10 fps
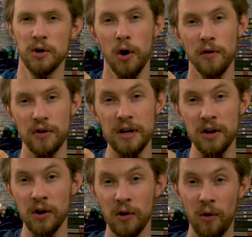You
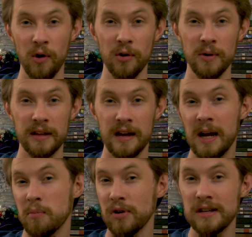overhear her ordering the
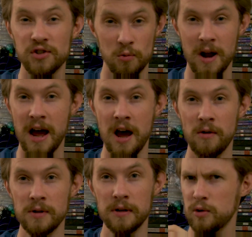high priest
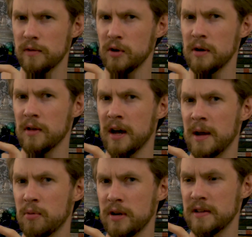around. You overhear the
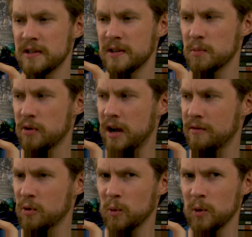high priest in his
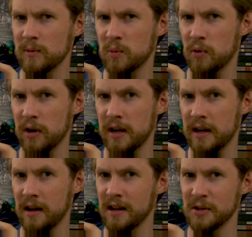private rooms
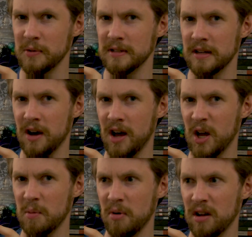praying not to his
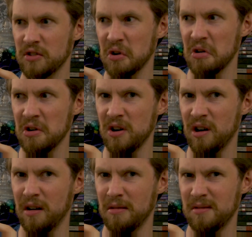god, but to
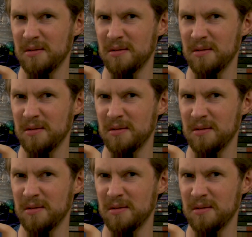her.